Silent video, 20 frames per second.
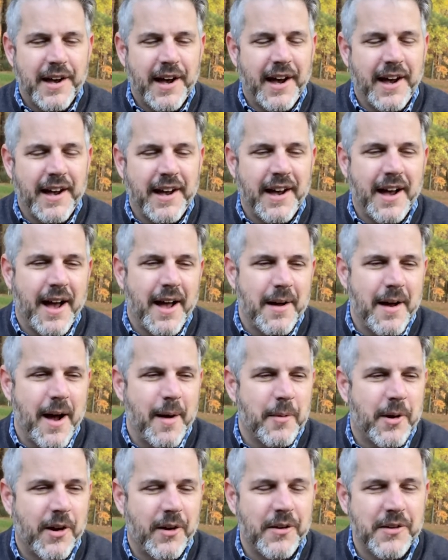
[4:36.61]

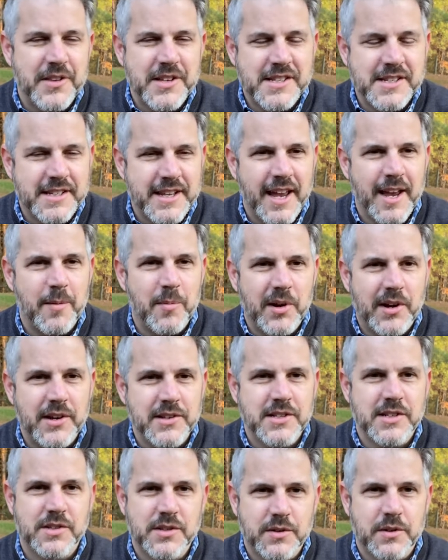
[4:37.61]
I'm calling this stay
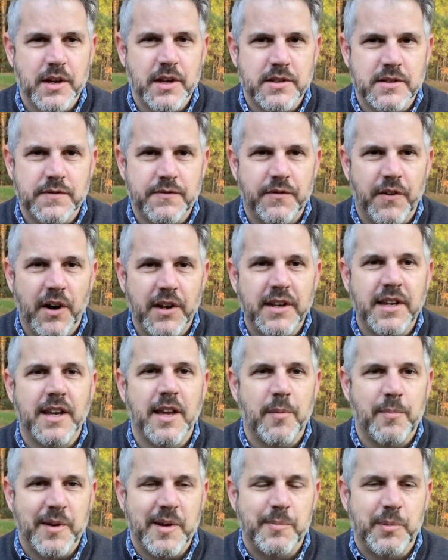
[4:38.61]
because it's fun to
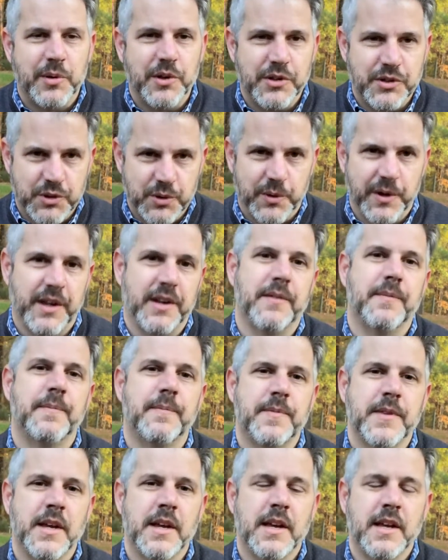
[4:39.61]
get people to join.
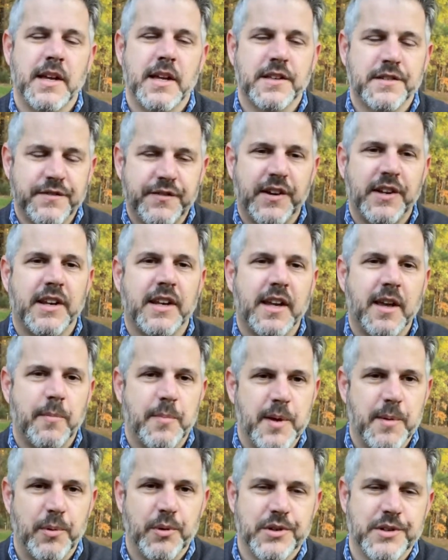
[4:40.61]
It's fun to get
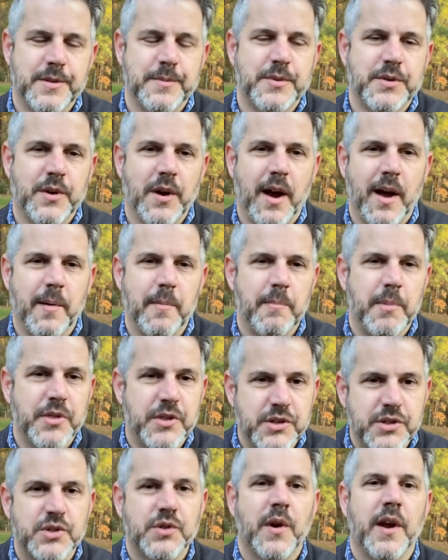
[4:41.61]
people to subscribe, but
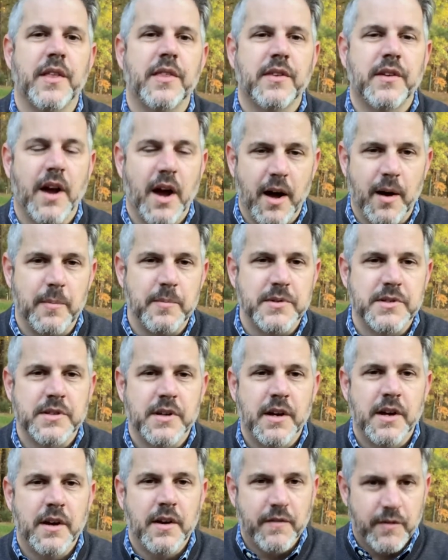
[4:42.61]
the strength comes
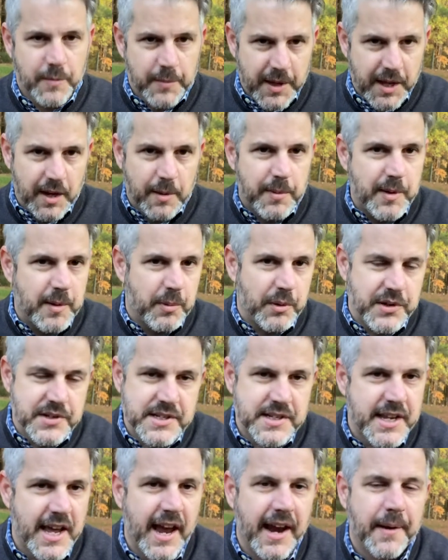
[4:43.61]
from getting people to
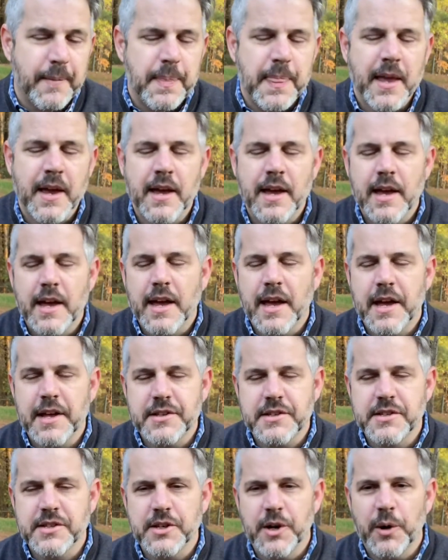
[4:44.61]
stay.
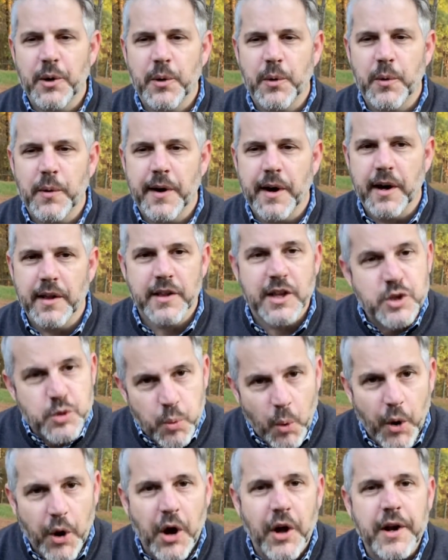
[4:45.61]
And so let's
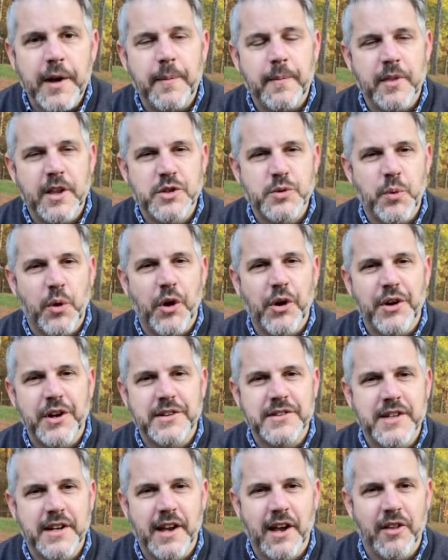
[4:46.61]
work on it. Let's work on
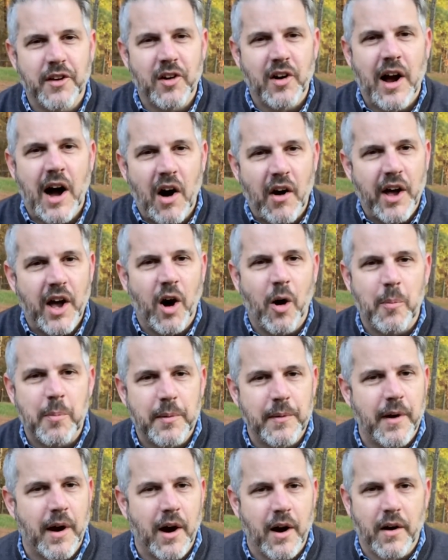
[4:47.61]
it together. I'll help,
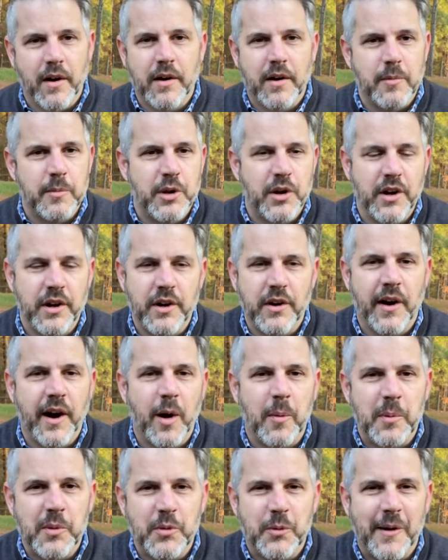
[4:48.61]
our community will
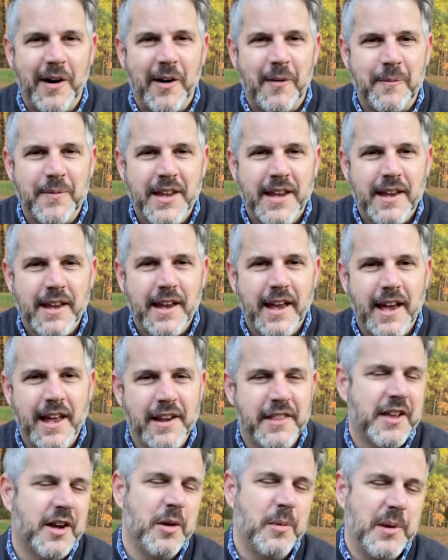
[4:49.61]
help as well. And
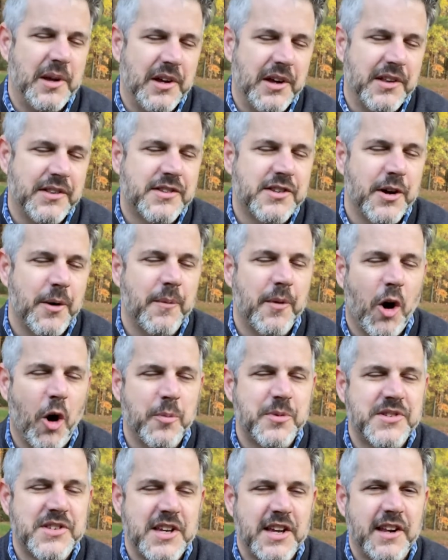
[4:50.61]
I think it'll be good. So
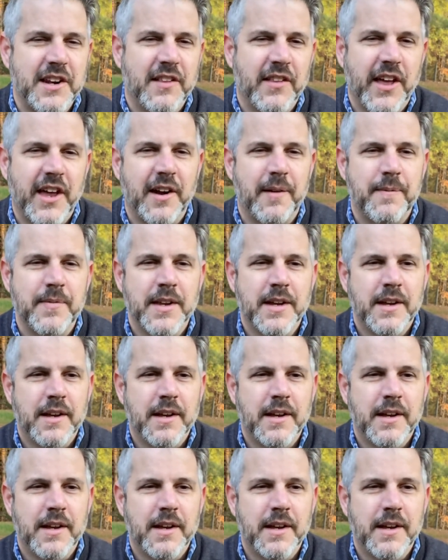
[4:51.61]
hope to see you in Atlanta.